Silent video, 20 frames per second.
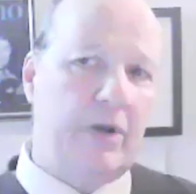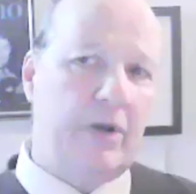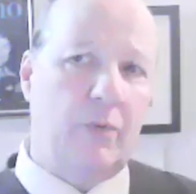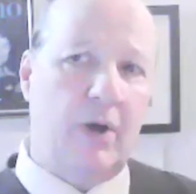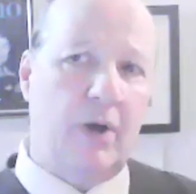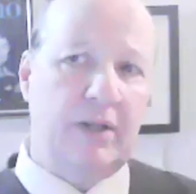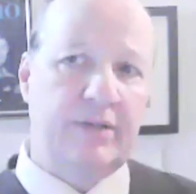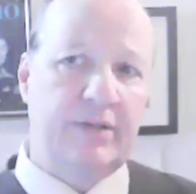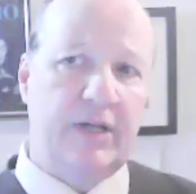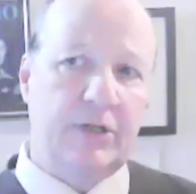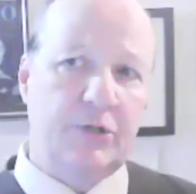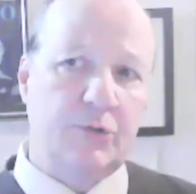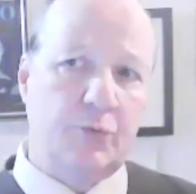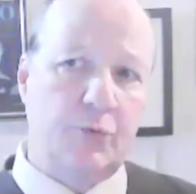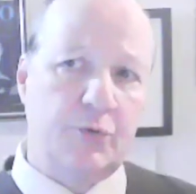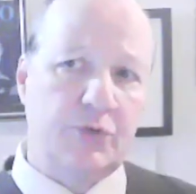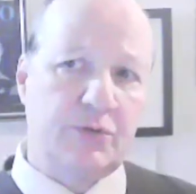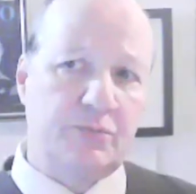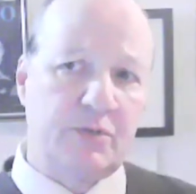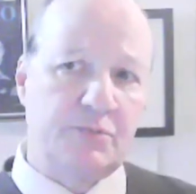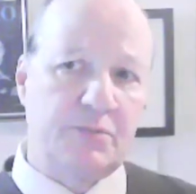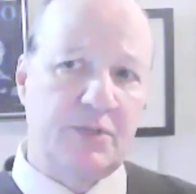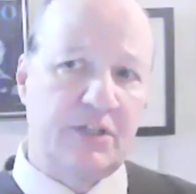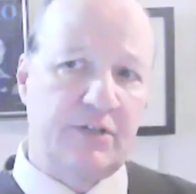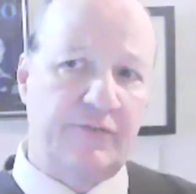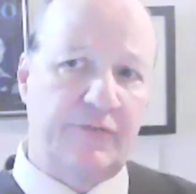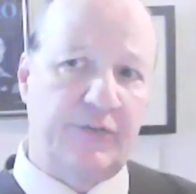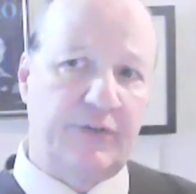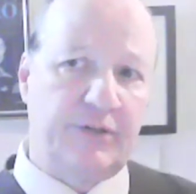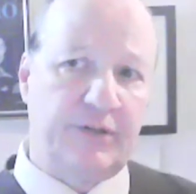he want to take Jerusalem
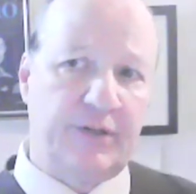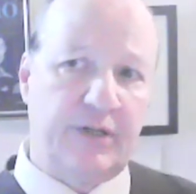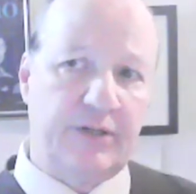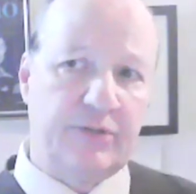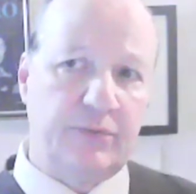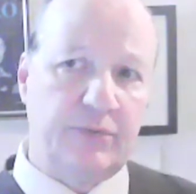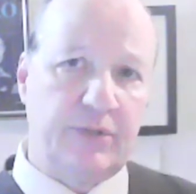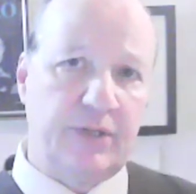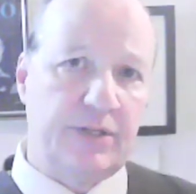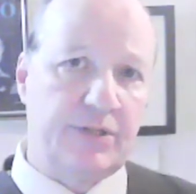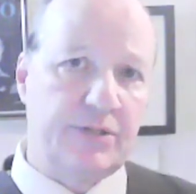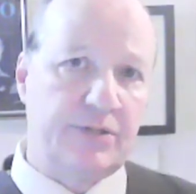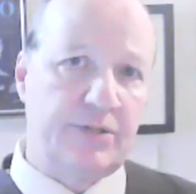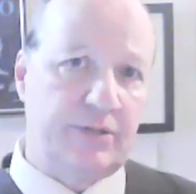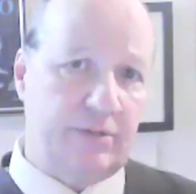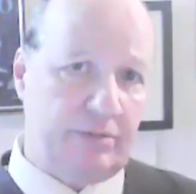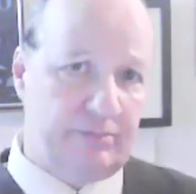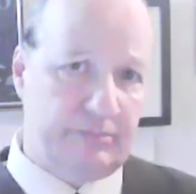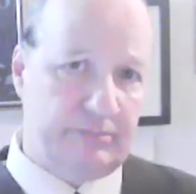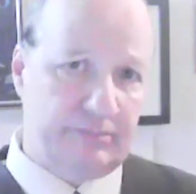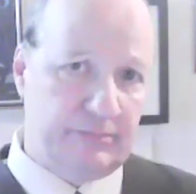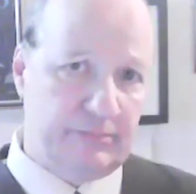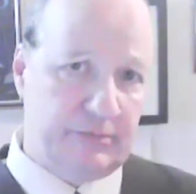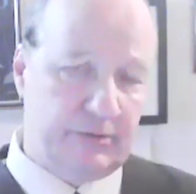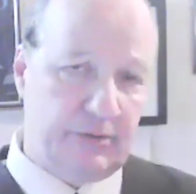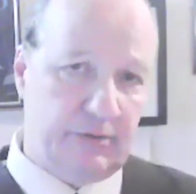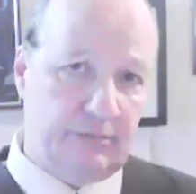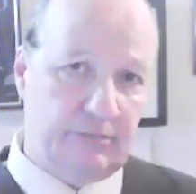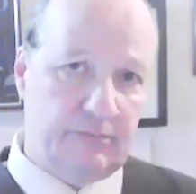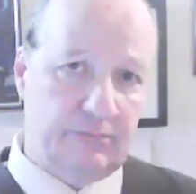specifically as relates to,
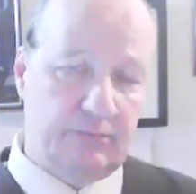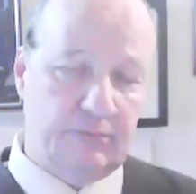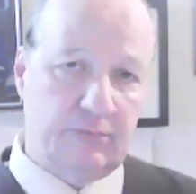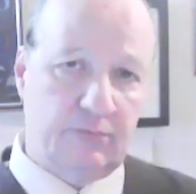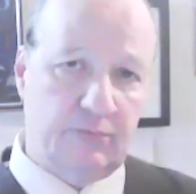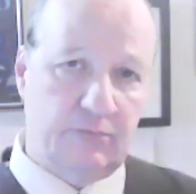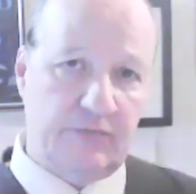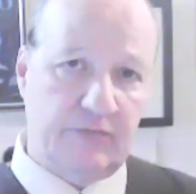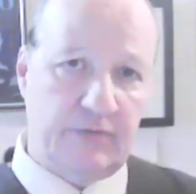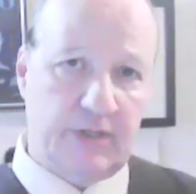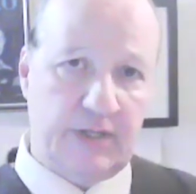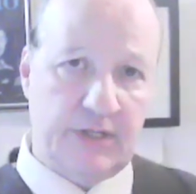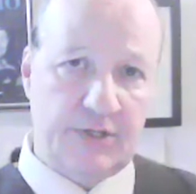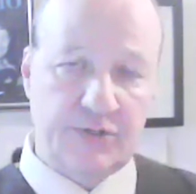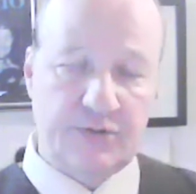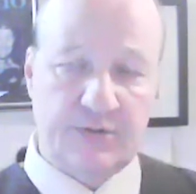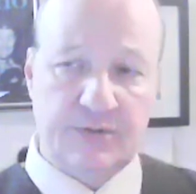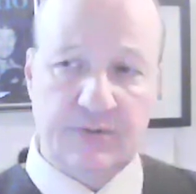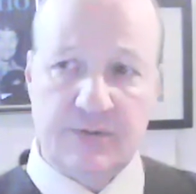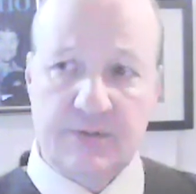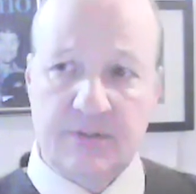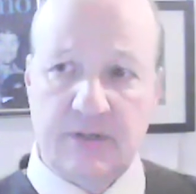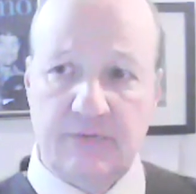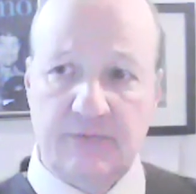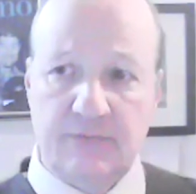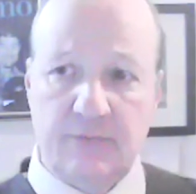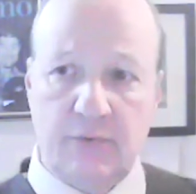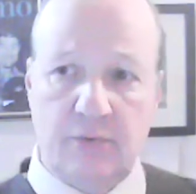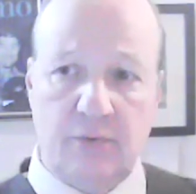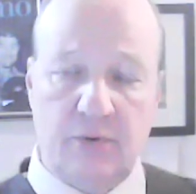Revelation and stuff?
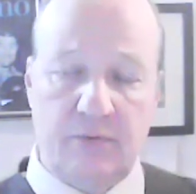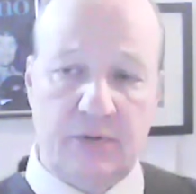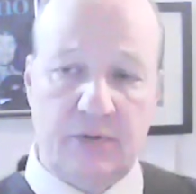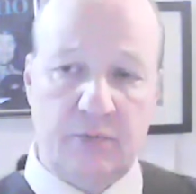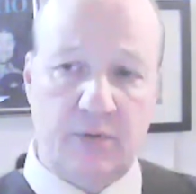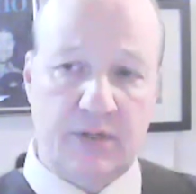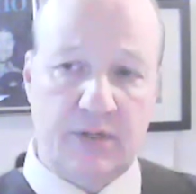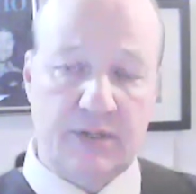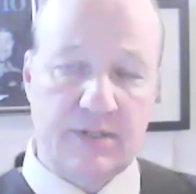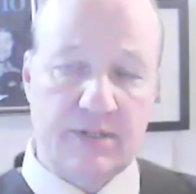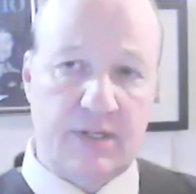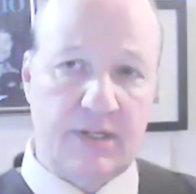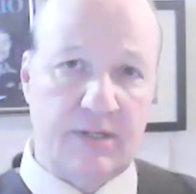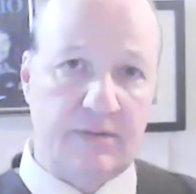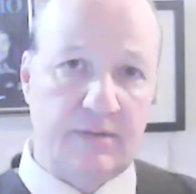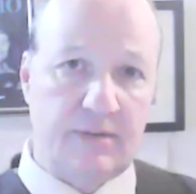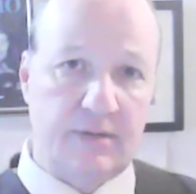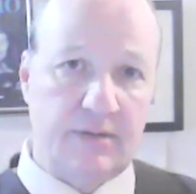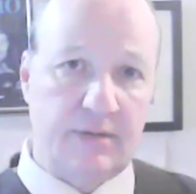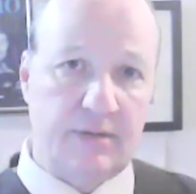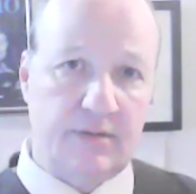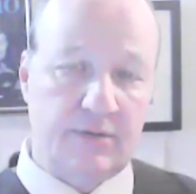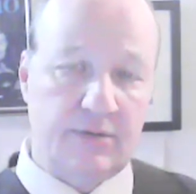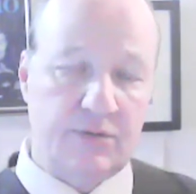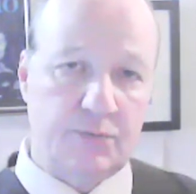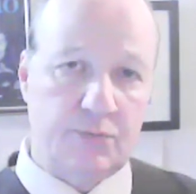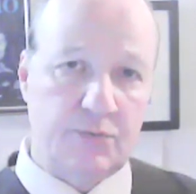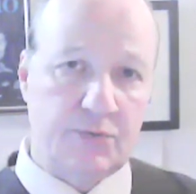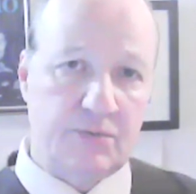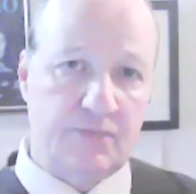Well, why would he want to take
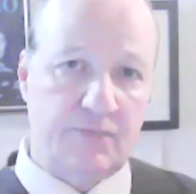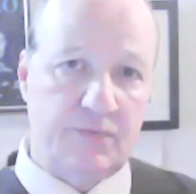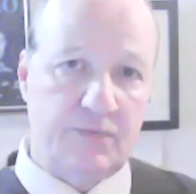Jerusalem?